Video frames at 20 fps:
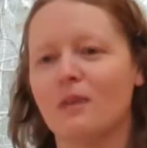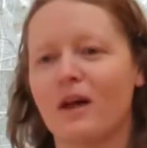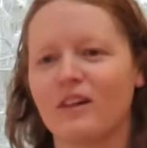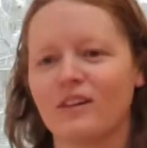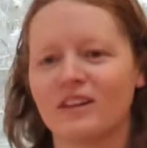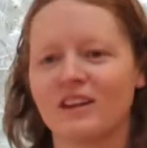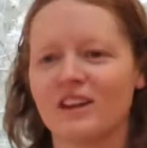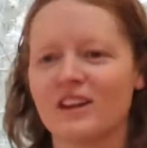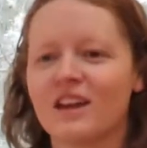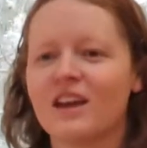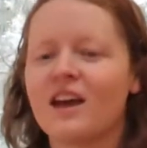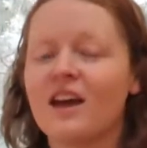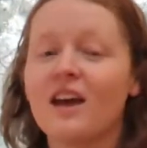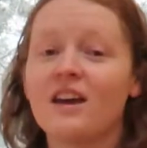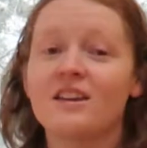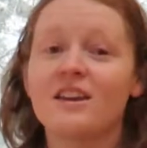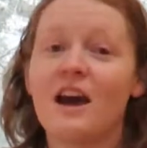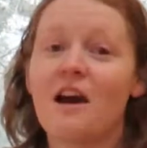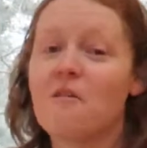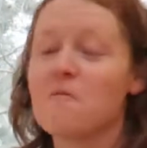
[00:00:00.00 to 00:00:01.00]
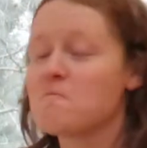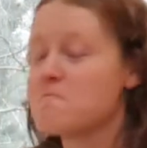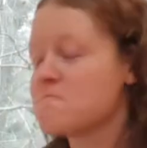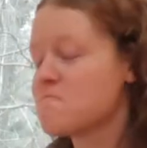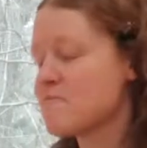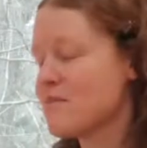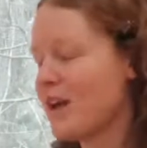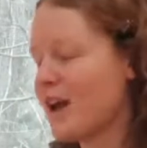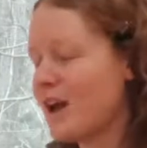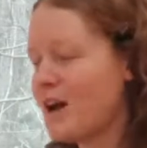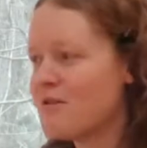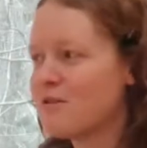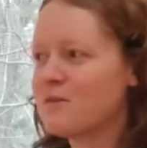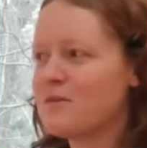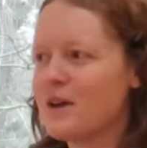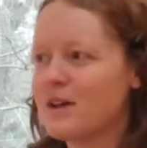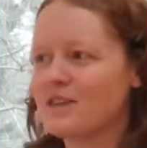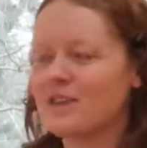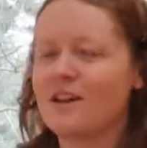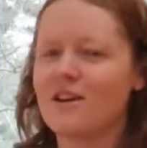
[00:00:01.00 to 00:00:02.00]
melody. Now, I would
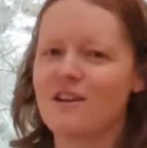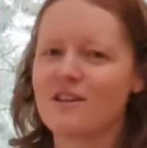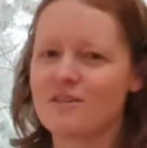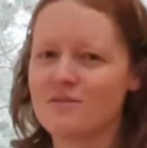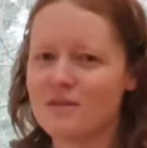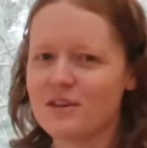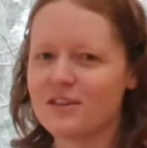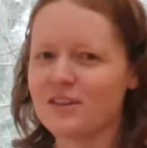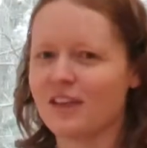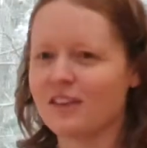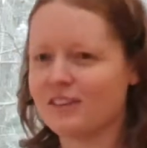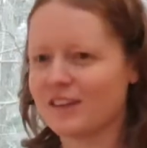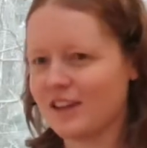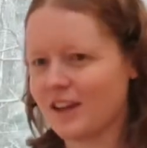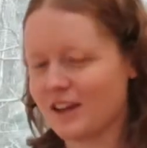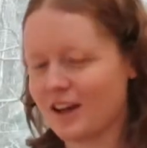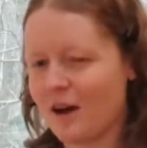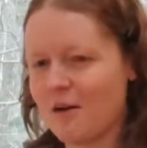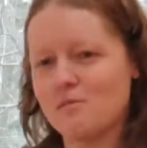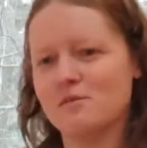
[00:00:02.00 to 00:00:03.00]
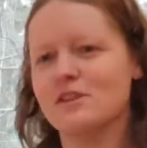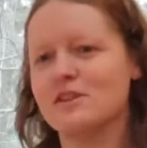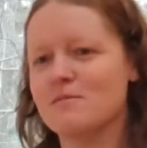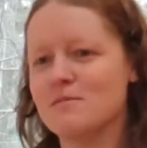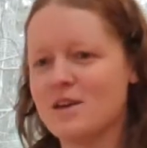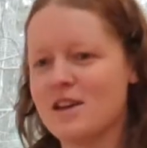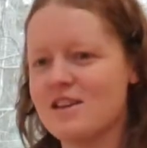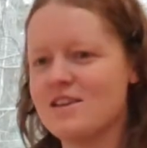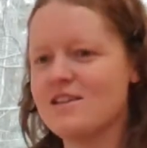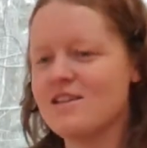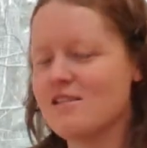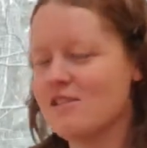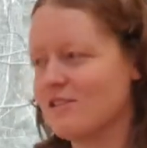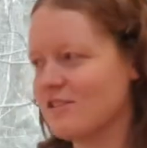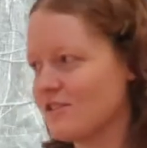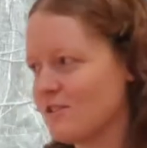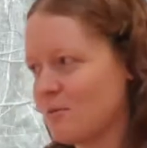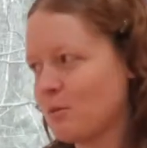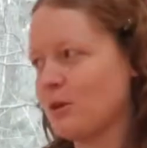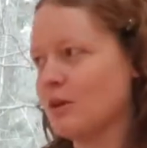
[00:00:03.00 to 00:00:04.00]
make the argument that the accompaniment
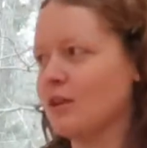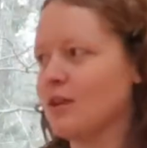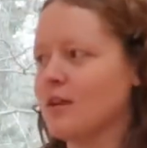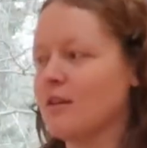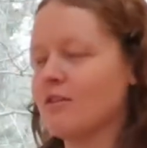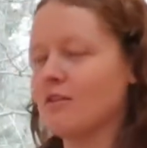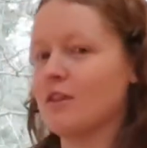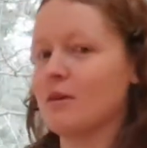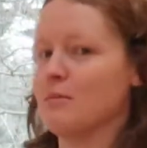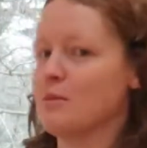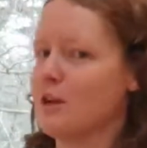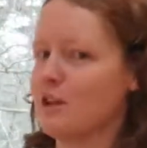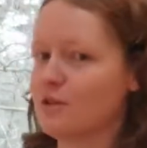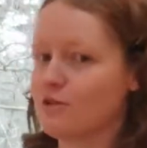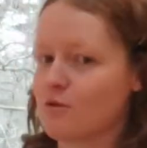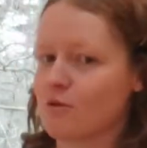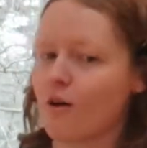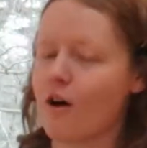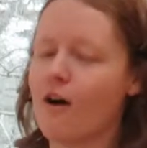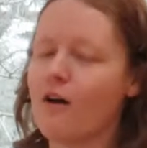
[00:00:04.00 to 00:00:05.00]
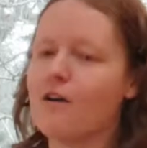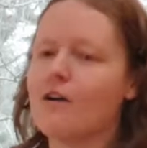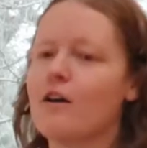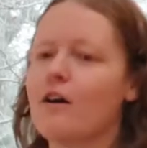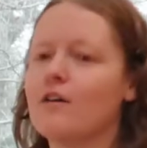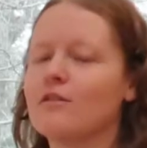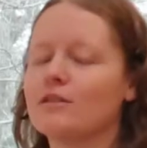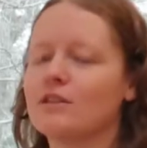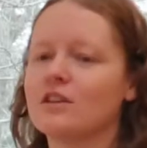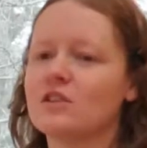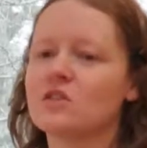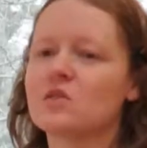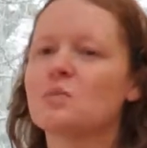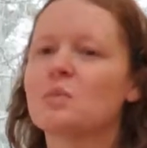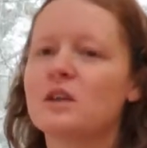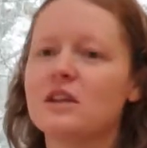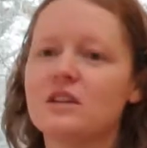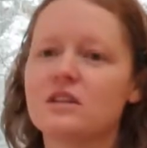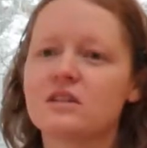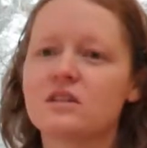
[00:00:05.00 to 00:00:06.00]
is really the main draw of this
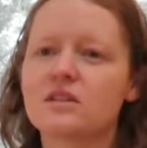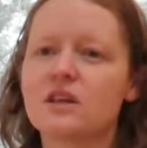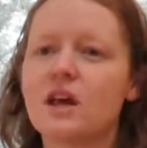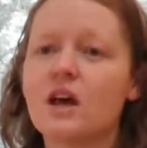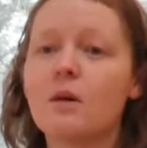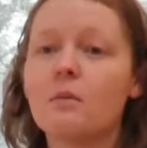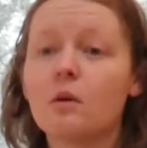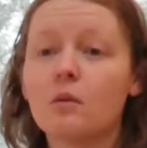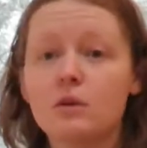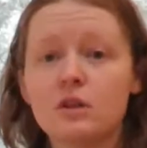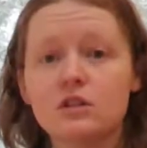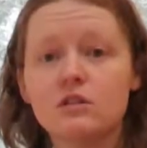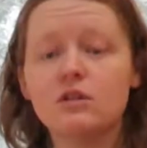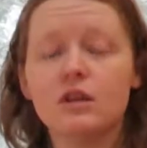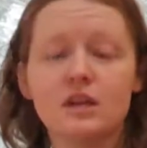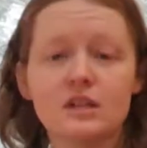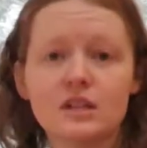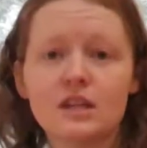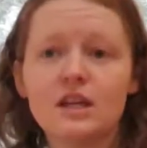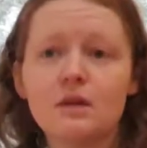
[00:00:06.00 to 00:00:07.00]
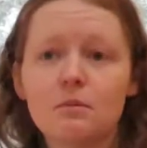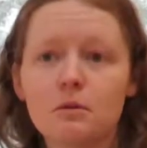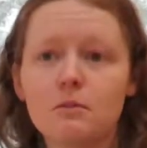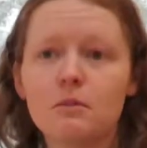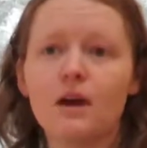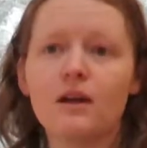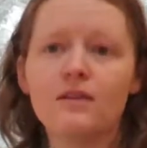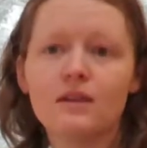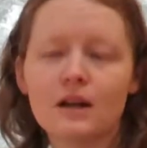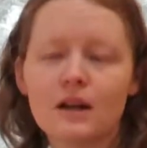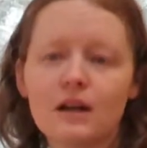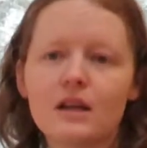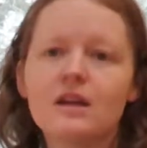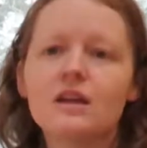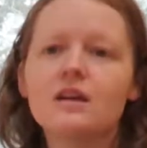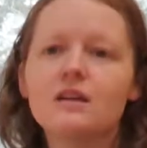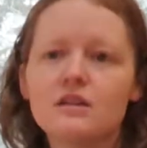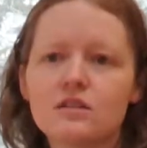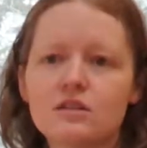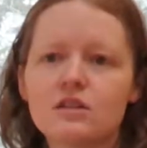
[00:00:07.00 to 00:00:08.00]
piece, but we do need to keep in mind that
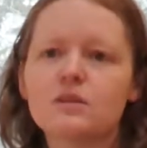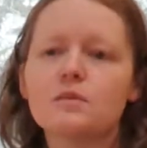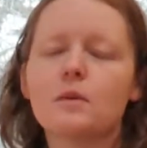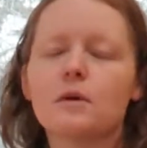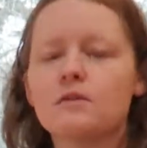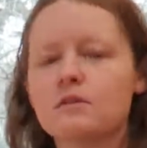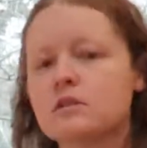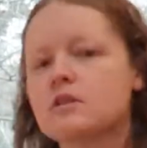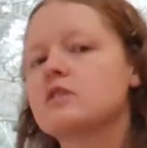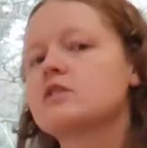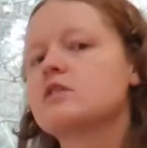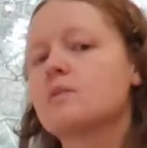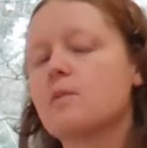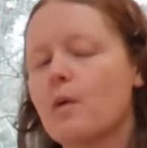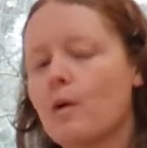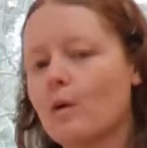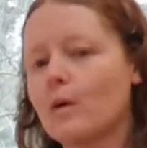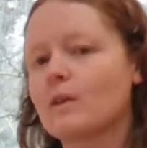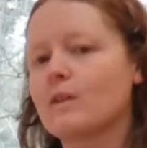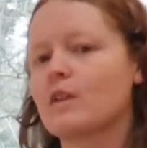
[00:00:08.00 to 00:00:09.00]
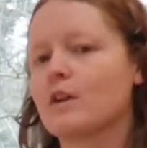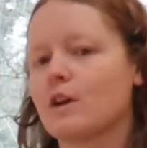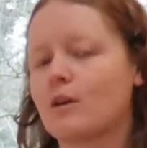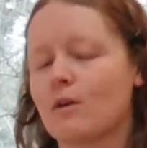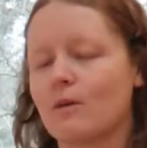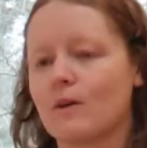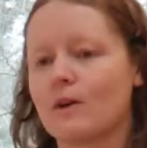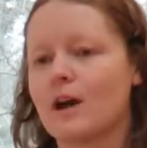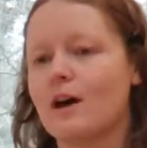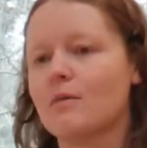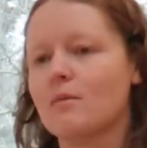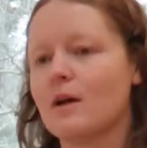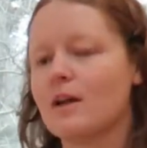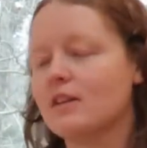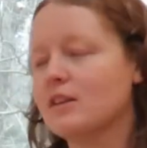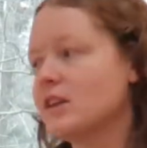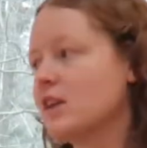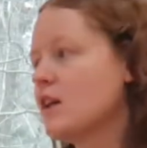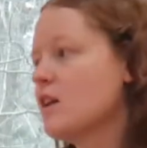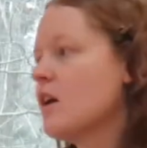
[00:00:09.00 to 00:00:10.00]
it is supposed to support the chorale
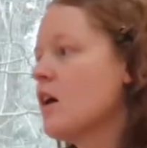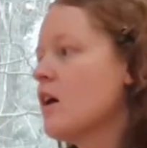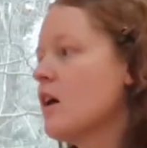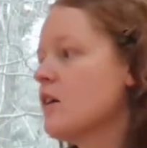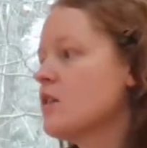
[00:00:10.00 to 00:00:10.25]
melody.